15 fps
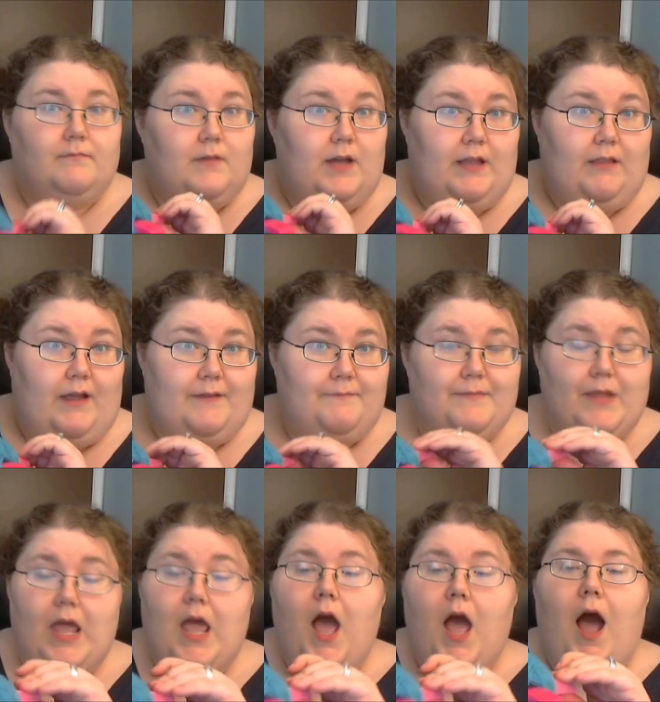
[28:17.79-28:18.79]
I lie.
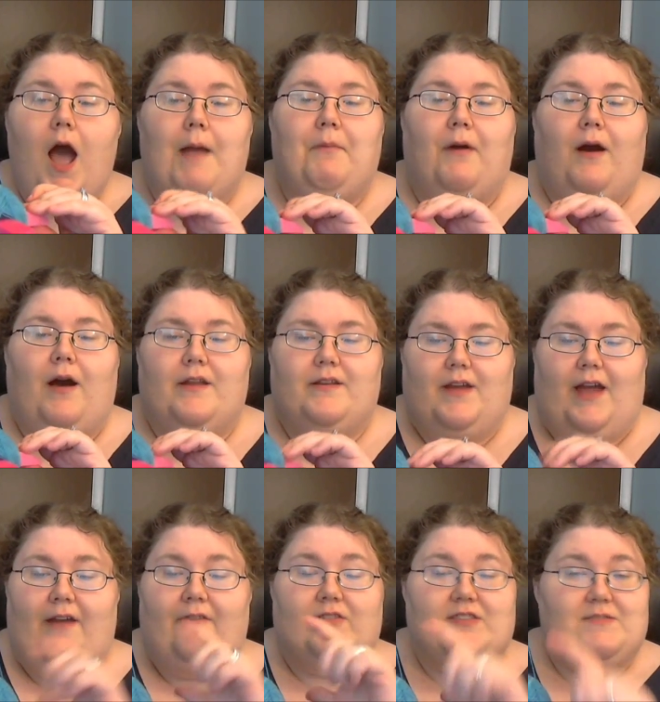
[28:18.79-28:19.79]
I
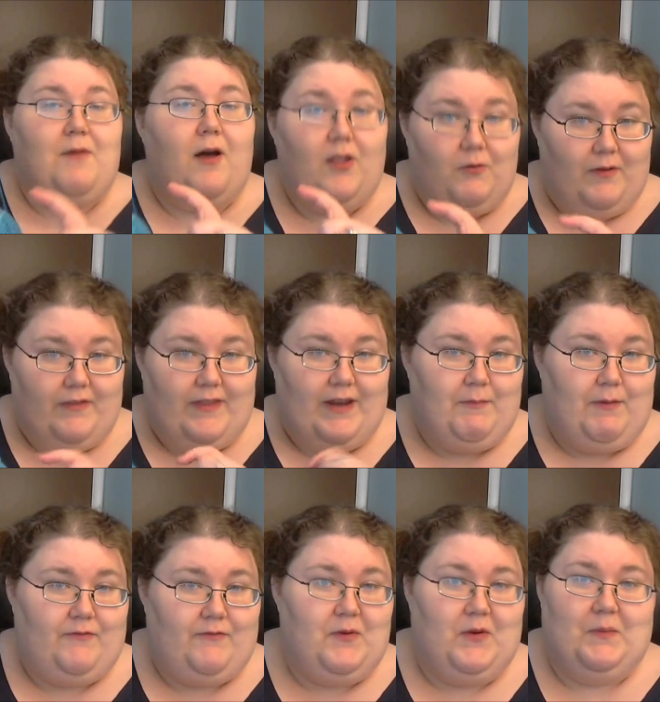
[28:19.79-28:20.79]
have a smaller one that I
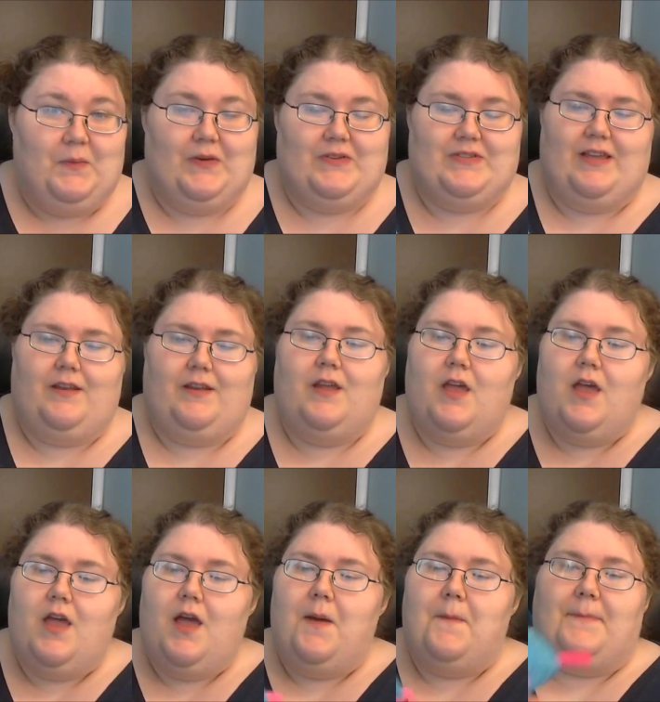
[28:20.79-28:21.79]
bought from her in person,
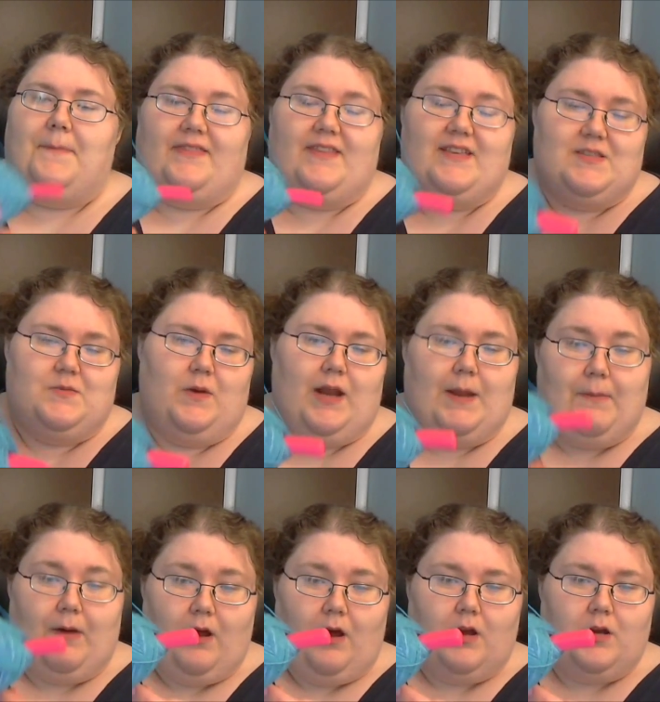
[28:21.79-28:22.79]
but this one I
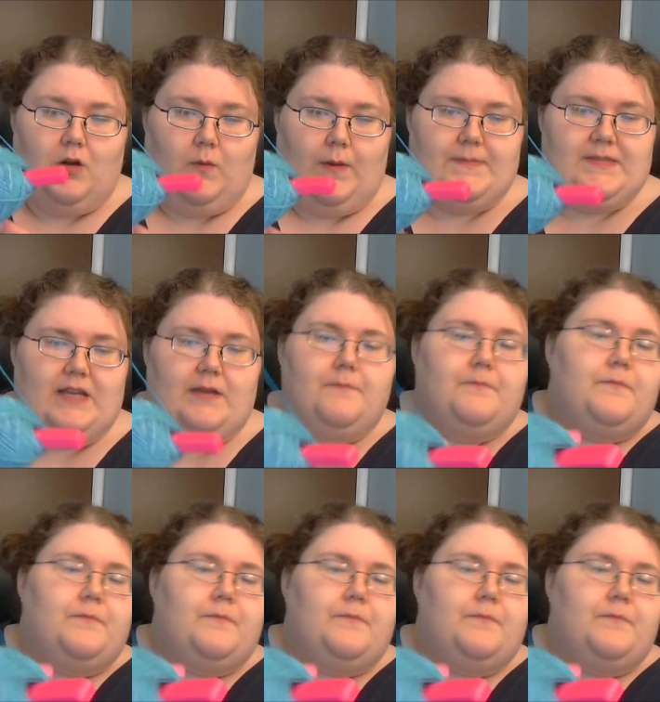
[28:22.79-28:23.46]
bought on her website.